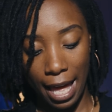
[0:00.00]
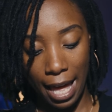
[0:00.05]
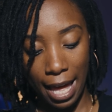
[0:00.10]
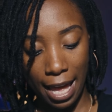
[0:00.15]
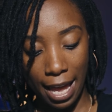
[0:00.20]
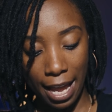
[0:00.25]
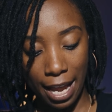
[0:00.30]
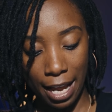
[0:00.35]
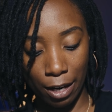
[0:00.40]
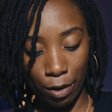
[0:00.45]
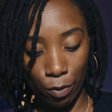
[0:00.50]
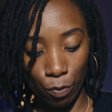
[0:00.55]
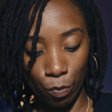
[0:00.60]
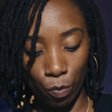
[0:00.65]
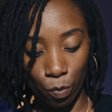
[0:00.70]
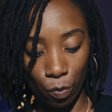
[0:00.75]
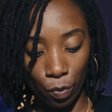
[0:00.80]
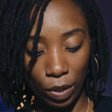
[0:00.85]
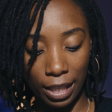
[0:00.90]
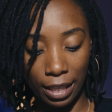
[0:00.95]
And
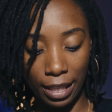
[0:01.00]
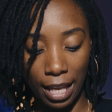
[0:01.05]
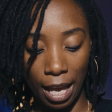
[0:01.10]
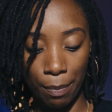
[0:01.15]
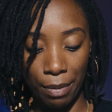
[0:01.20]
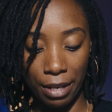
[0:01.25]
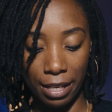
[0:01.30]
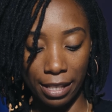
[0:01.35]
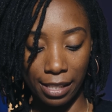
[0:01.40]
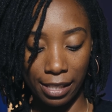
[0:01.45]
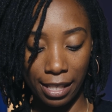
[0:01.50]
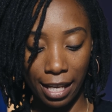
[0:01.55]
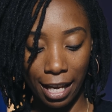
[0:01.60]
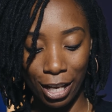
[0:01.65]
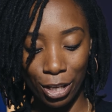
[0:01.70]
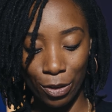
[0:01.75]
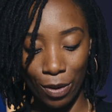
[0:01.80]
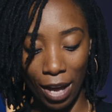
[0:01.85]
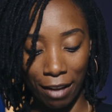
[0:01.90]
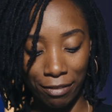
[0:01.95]
with that being
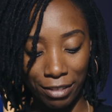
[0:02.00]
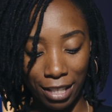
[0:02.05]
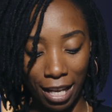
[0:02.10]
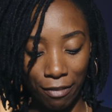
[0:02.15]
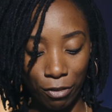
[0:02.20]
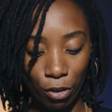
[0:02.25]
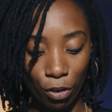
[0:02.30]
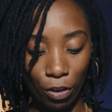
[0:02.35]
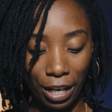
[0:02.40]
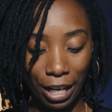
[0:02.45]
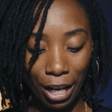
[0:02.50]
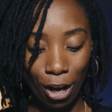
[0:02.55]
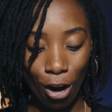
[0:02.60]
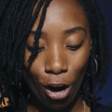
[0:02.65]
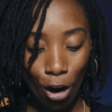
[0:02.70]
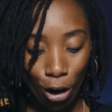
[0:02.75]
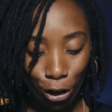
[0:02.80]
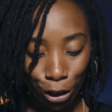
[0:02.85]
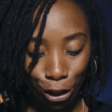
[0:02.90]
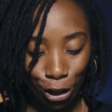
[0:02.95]
said, you have to have a great
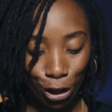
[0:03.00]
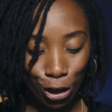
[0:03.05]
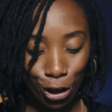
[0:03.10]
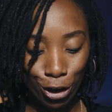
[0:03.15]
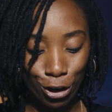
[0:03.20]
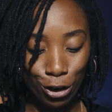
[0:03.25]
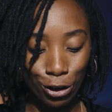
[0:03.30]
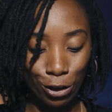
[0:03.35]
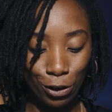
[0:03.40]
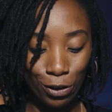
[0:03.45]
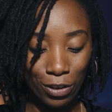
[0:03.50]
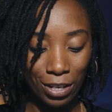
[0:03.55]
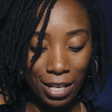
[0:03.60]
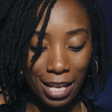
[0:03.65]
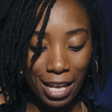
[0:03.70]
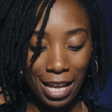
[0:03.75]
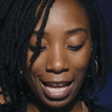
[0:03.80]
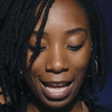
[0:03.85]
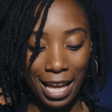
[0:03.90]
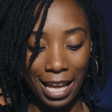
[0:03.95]
audio.
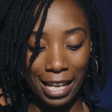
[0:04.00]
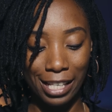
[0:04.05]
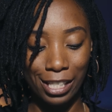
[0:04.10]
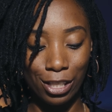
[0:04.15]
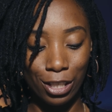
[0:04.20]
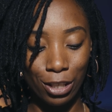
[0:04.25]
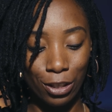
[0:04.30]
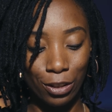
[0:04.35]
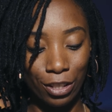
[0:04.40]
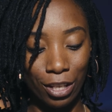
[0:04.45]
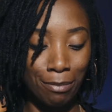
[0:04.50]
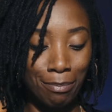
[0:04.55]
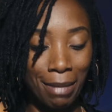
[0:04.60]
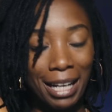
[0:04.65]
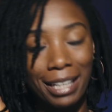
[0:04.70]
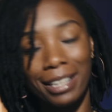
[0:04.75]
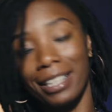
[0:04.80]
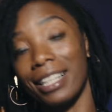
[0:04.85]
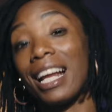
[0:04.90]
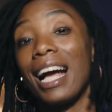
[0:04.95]
And so the
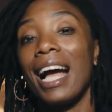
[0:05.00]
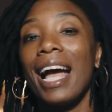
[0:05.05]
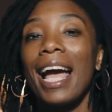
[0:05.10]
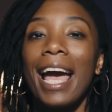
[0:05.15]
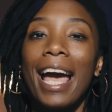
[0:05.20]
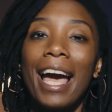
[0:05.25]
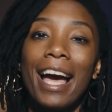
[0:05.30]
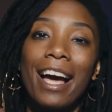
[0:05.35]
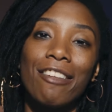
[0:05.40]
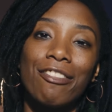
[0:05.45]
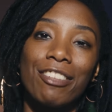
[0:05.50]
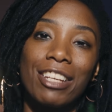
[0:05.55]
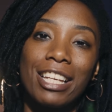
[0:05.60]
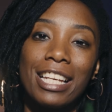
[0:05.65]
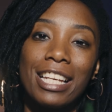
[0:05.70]
mic that I have